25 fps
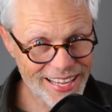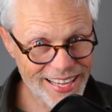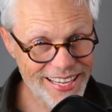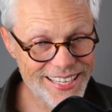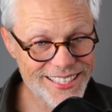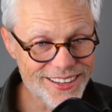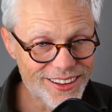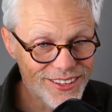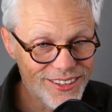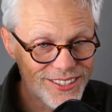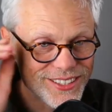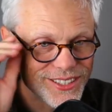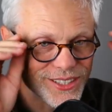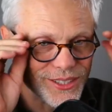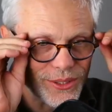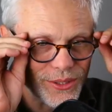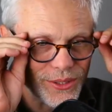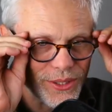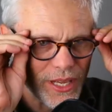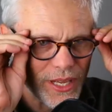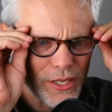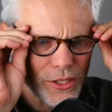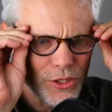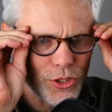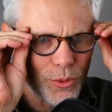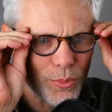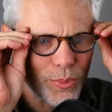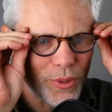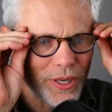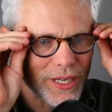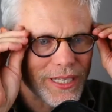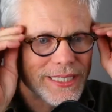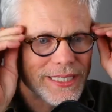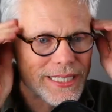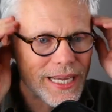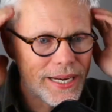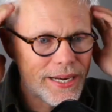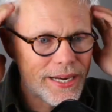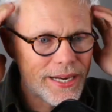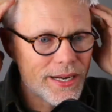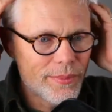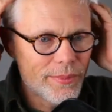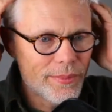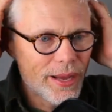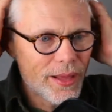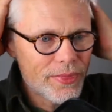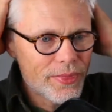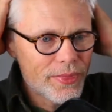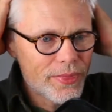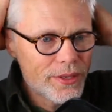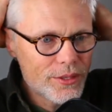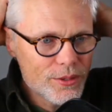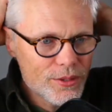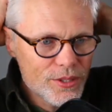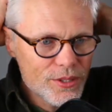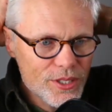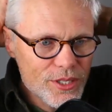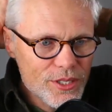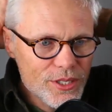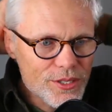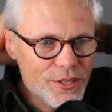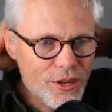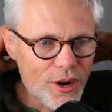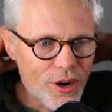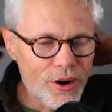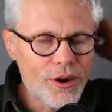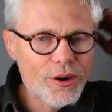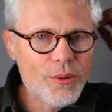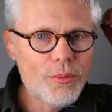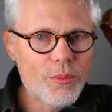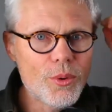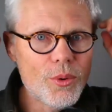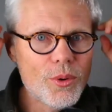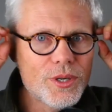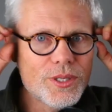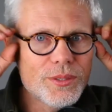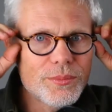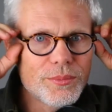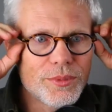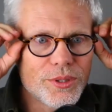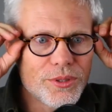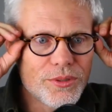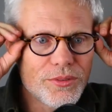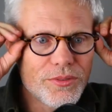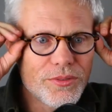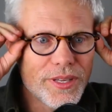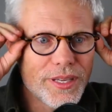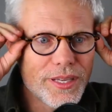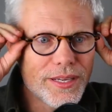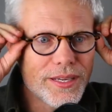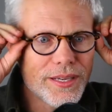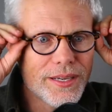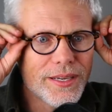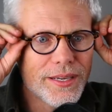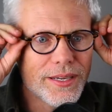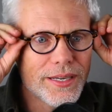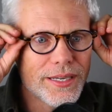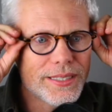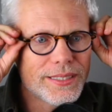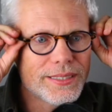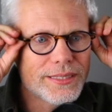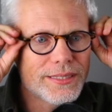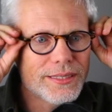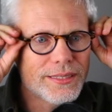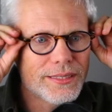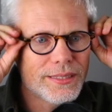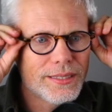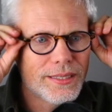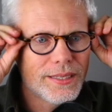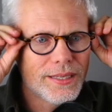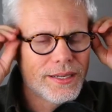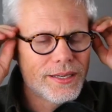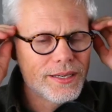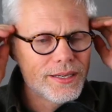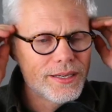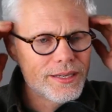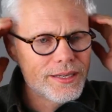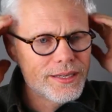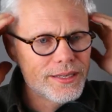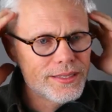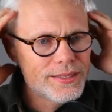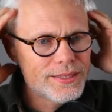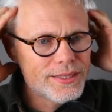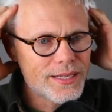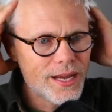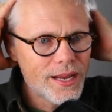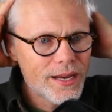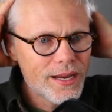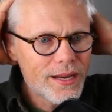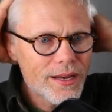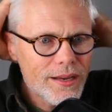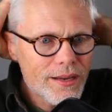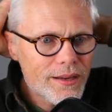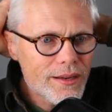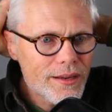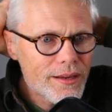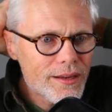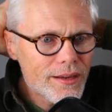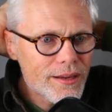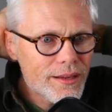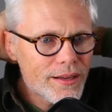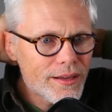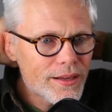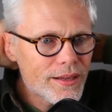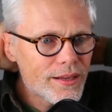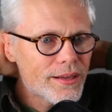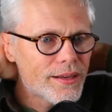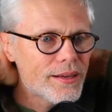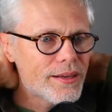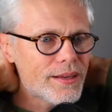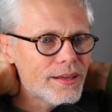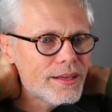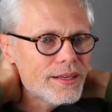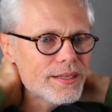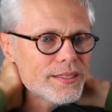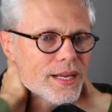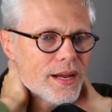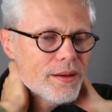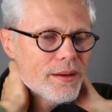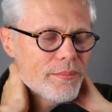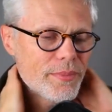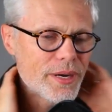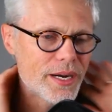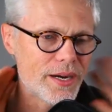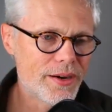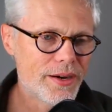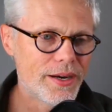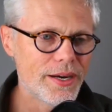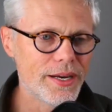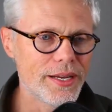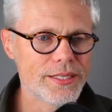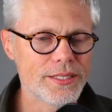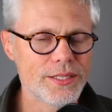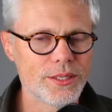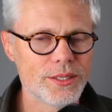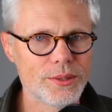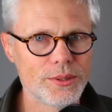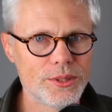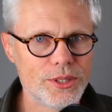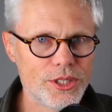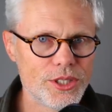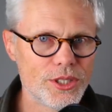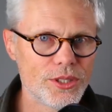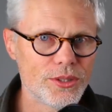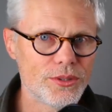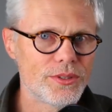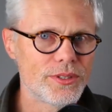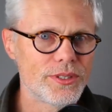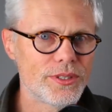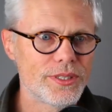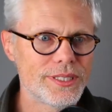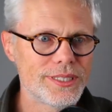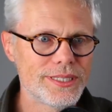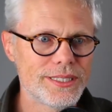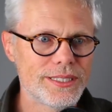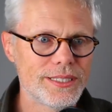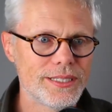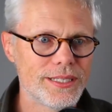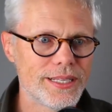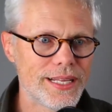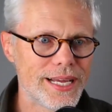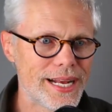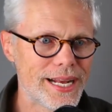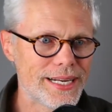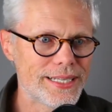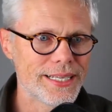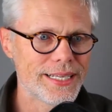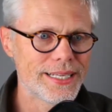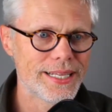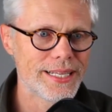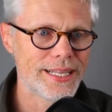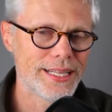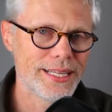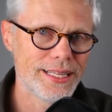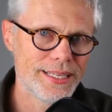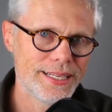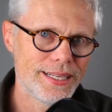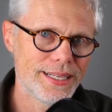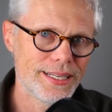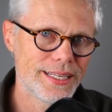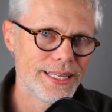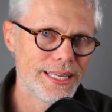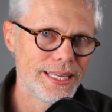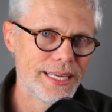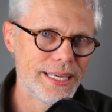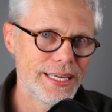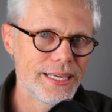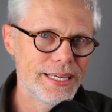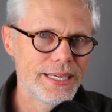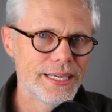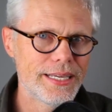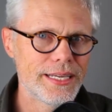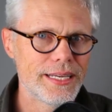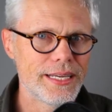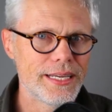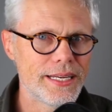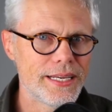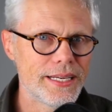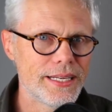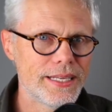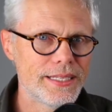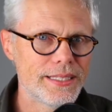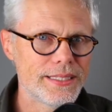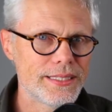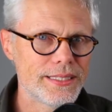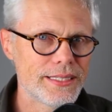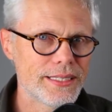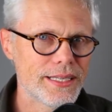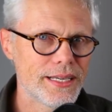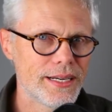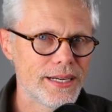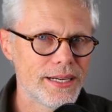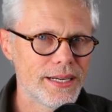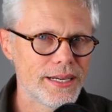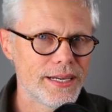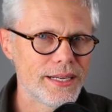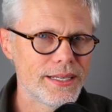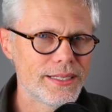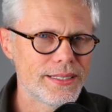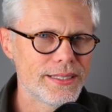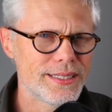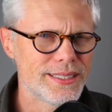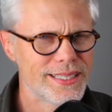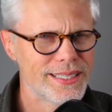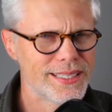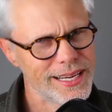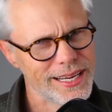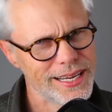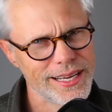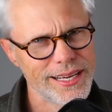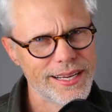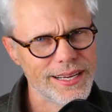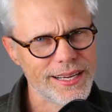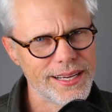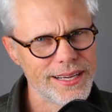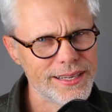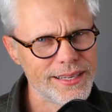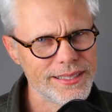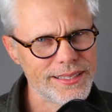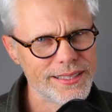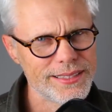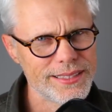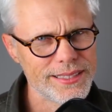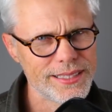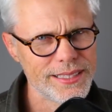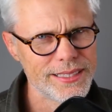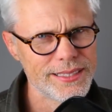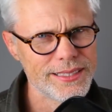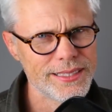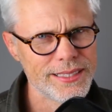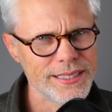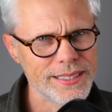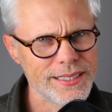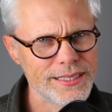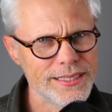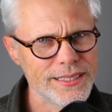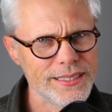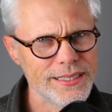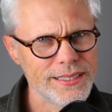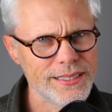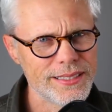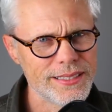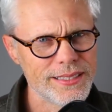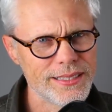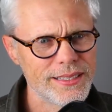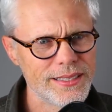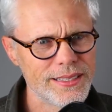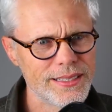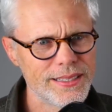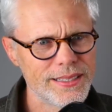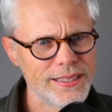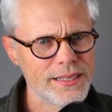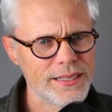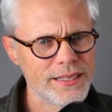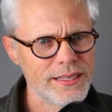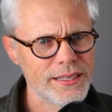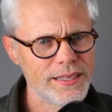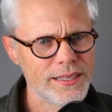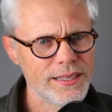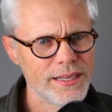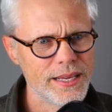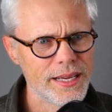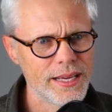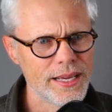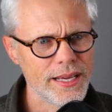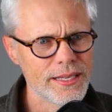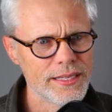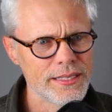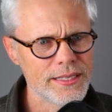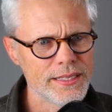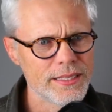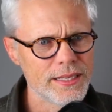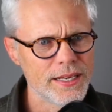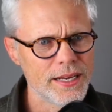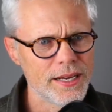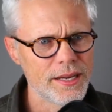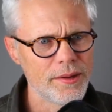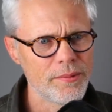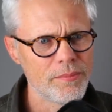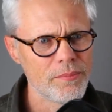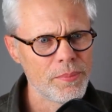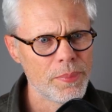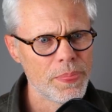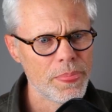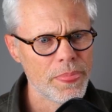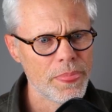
he's all still super excited about the new Star Wars movie and he's, he's got, he's not married, he has no children, he's still acting like a little kid and it's kind it's sad, it's, isn't it? And, um,